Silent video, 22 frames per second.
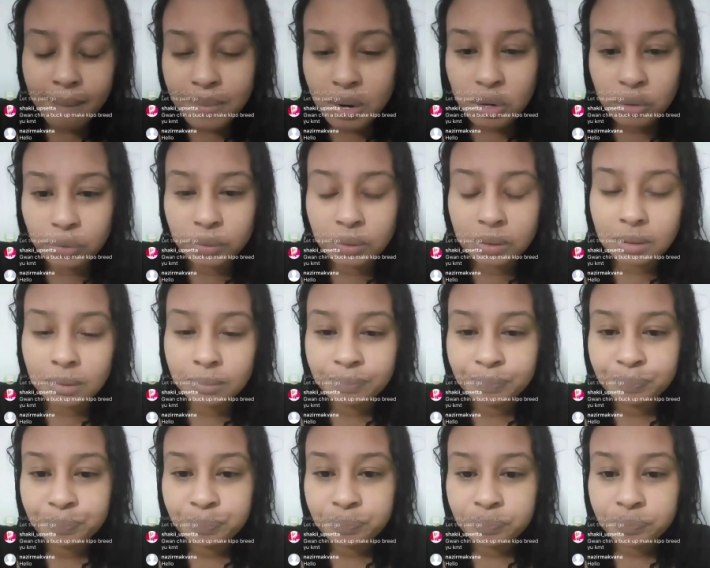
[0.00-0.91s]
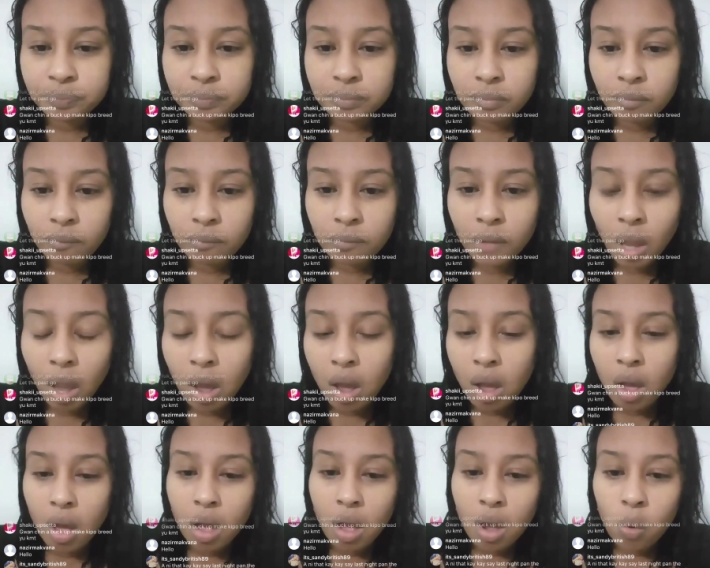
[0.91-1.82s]
about.
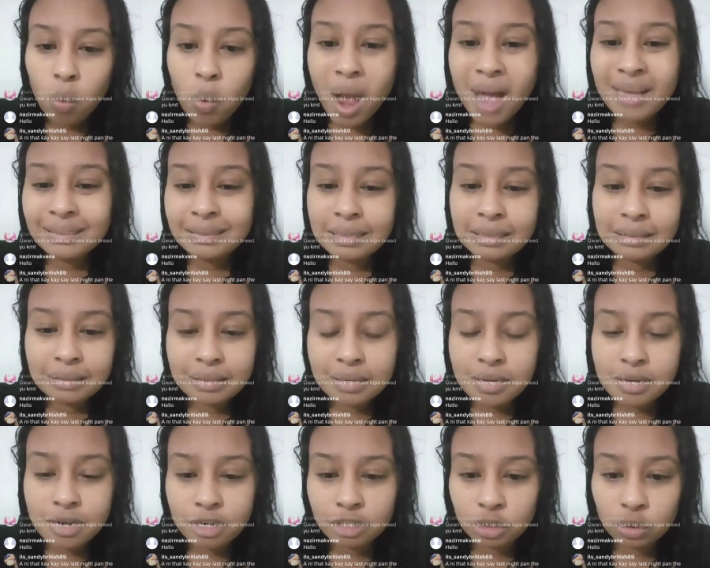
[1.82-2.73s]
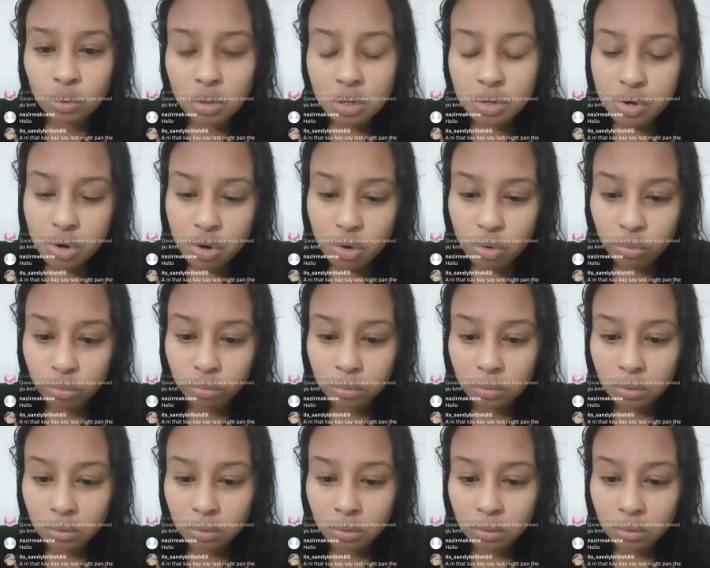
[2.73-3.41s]
We are 16 years old now.